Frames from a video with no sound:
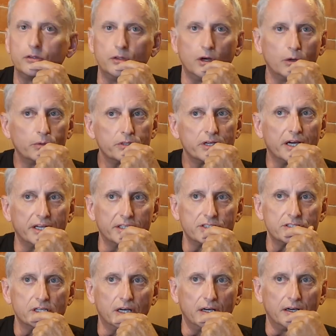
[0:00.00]
No, uh,
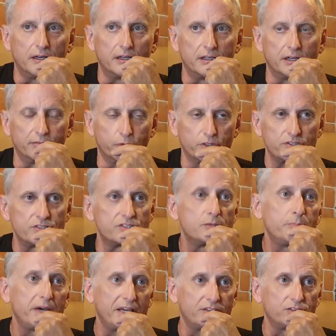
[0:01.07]
uh, unfortunately, she
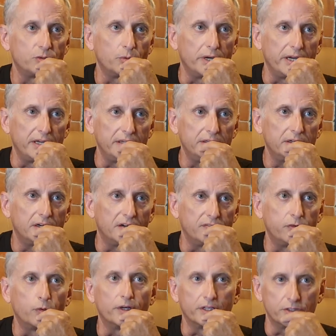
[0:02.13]
passed away uh,
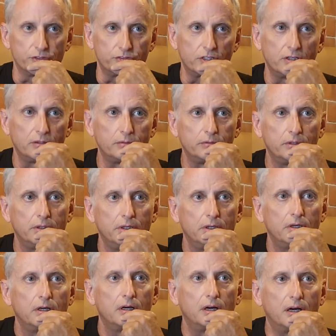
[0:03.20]
four years ago. Oh,
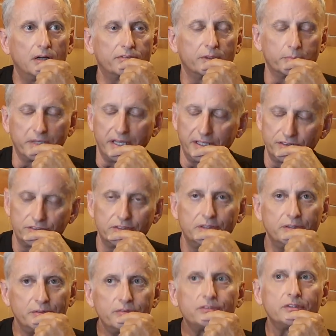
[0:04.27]
I'm sorry. Uh, from cancer,
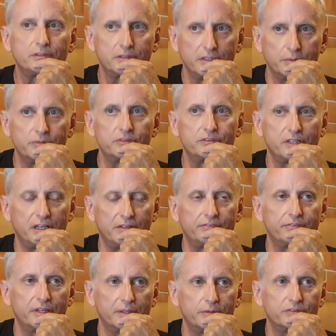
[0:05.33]
it was a, it was
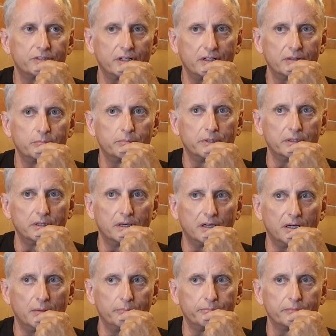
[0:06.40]
tough and it was hard, but
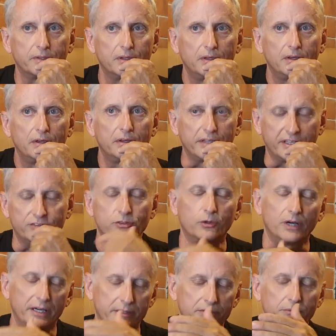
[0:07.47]
um, yeah. So
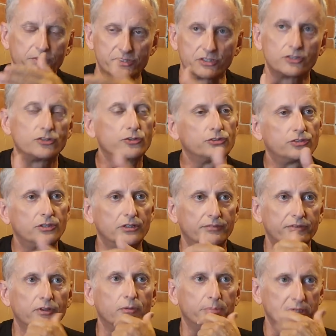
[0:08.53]
I was introduced to the
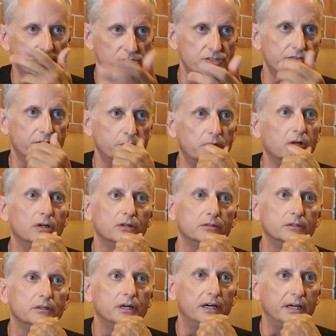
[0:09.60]
Philippines from her
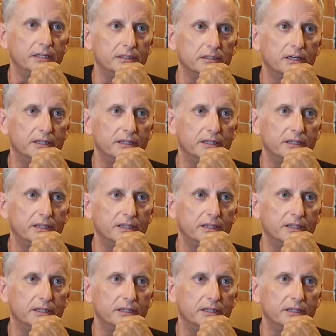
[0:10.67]
okay.